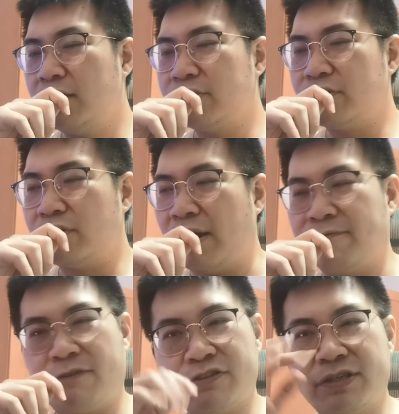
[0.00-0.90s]
So
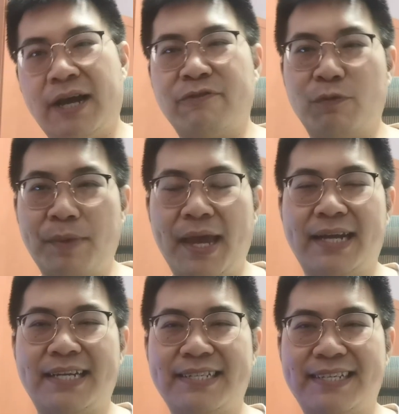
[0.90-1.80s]
unfortunately, I have to pay
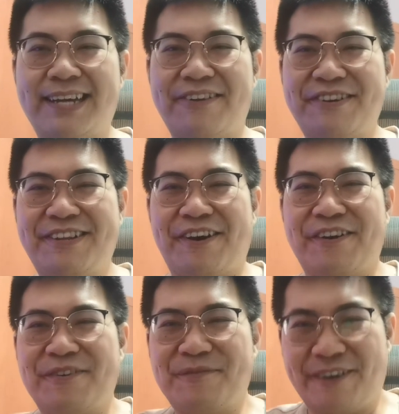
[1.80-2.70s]
another
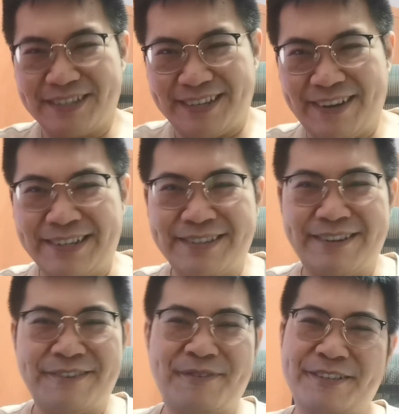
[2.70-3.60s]
$600 more,
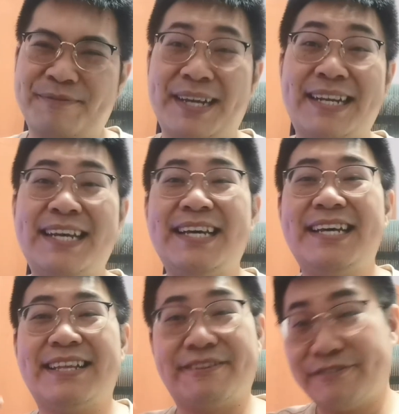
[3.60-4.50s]
$700 more, but
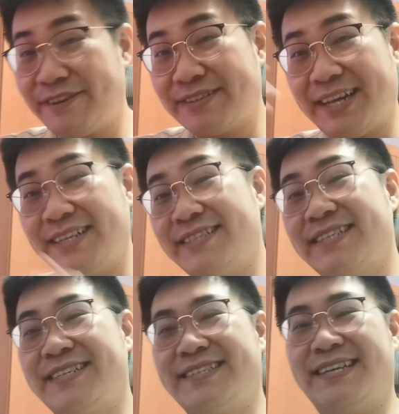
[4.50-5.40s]
no choice,
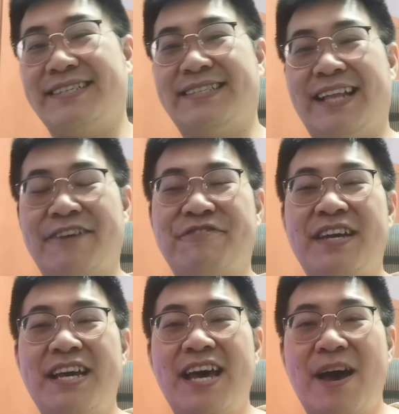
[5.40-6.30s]
guys. Such is life.
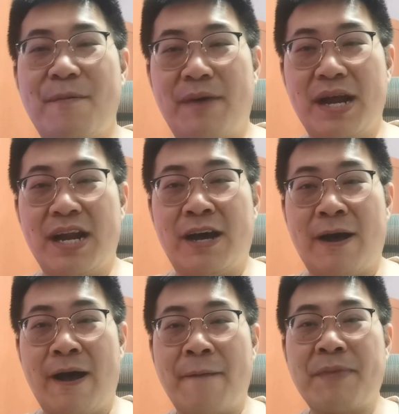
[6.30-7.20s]
But
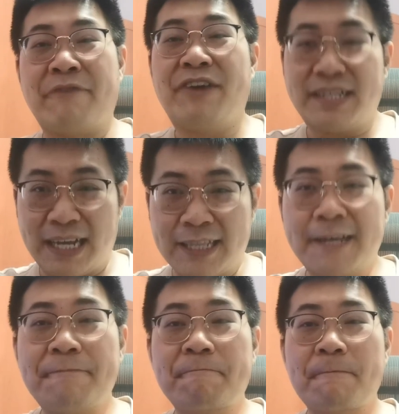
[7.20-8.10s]
I'm very
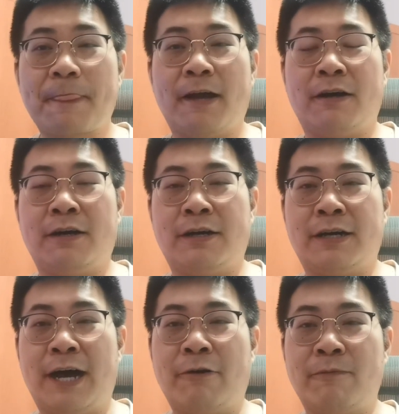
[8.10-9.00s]
excited.
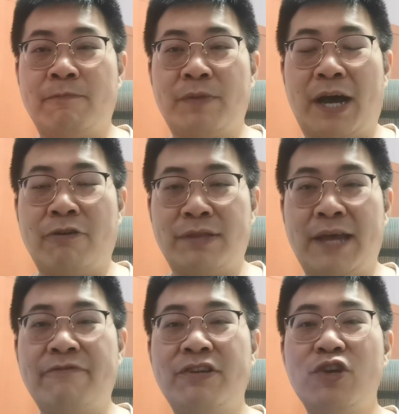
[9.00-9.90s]
I'll
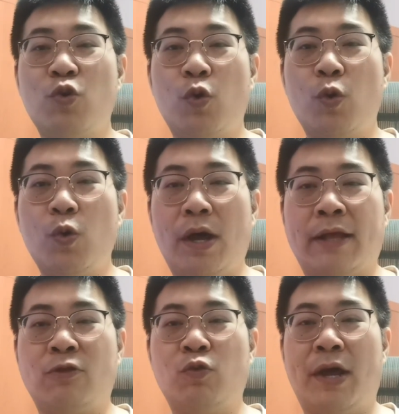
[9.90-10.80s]
definitely go
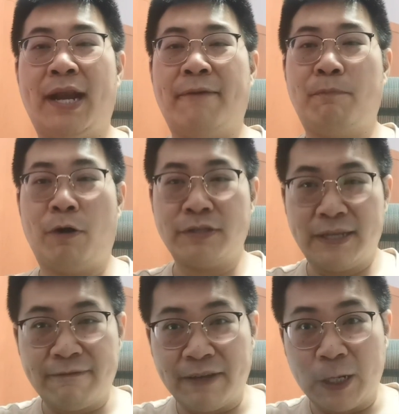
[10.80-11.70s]
and do an
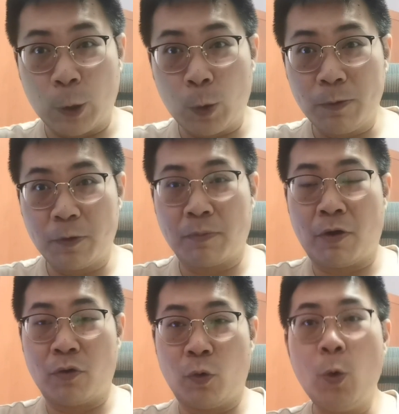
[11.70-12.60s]
unboxing video
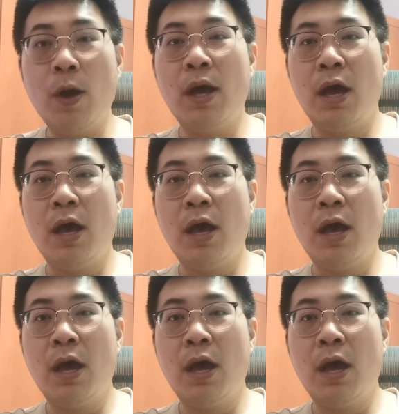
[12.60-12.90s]
tomorrow,